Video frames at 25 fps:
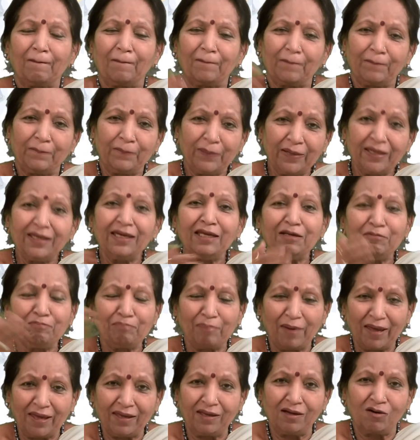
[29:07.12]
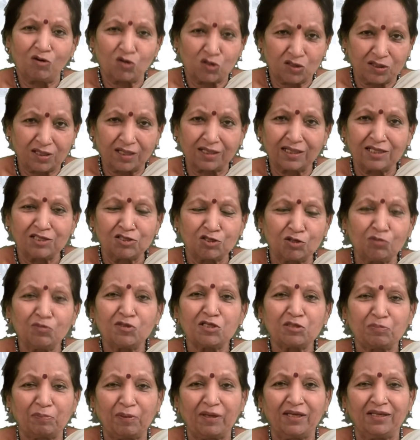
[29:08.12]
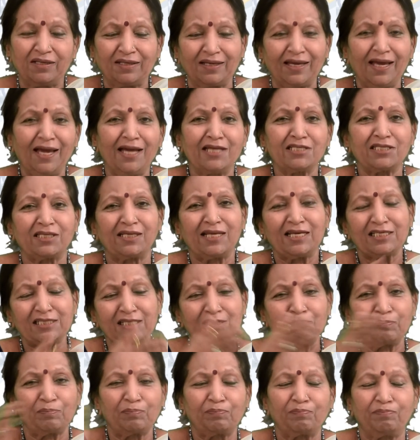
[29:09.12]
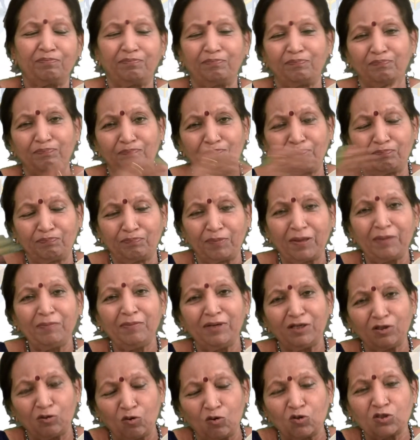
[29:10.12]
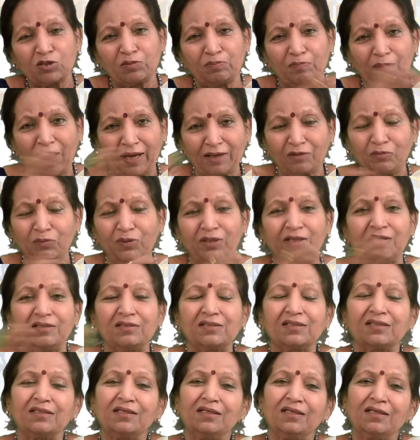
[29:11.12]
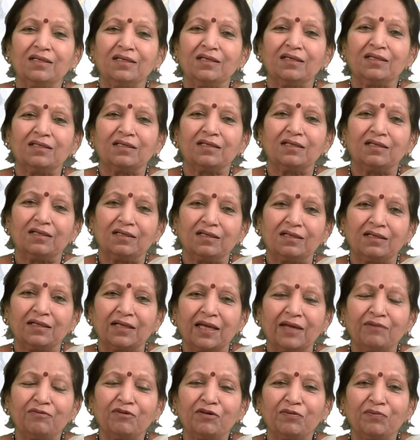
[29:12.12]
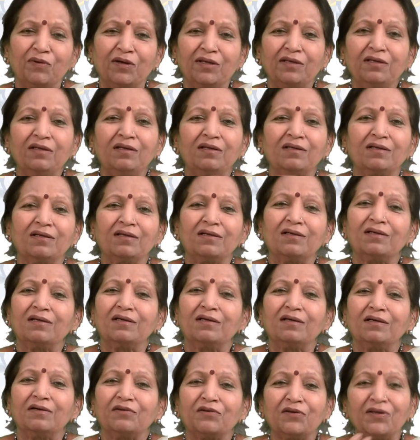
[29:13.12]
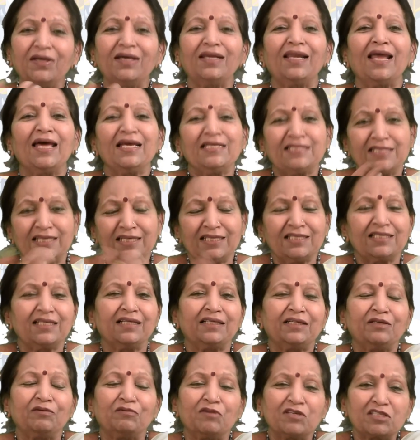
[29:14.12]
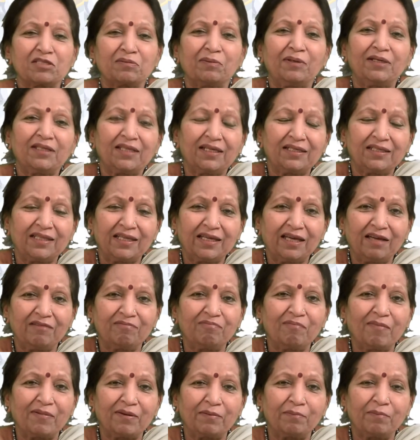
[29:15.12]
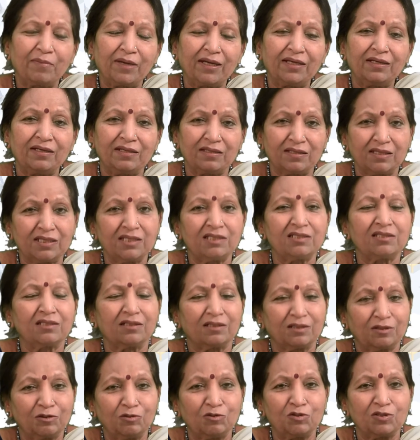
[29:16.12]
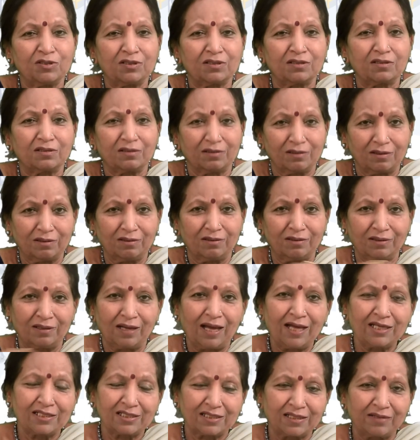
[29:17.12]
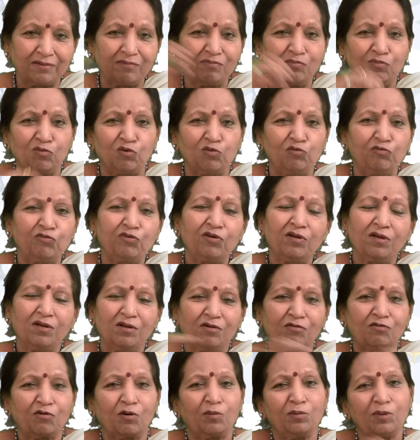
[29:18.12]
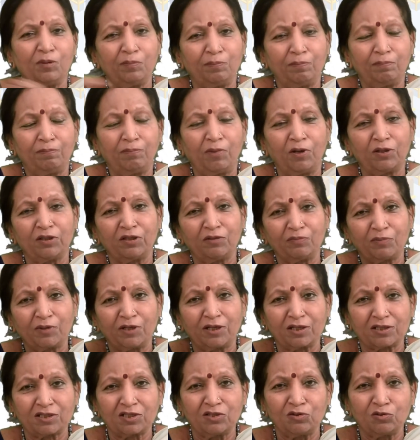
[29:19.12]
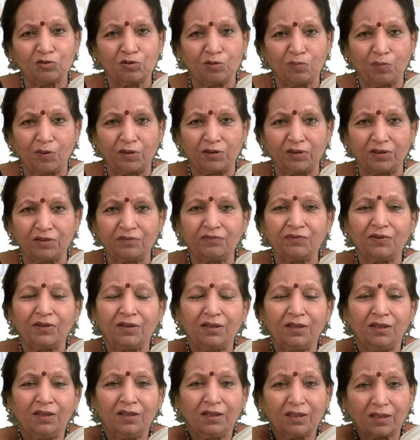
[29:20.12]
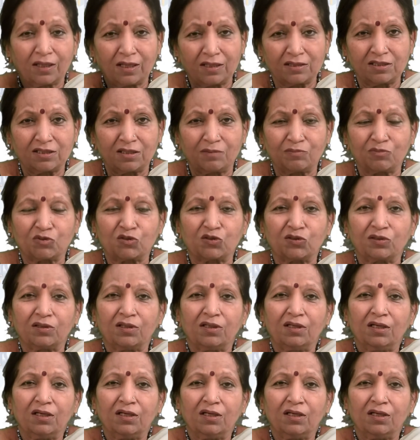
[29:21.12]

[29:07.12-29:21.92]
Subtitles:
begin paying, or the consumers pay in cash, and as the payment goes backwards, everyone realizes the investment that they have made in these goods as they have moved from the point of production to the point of consumption.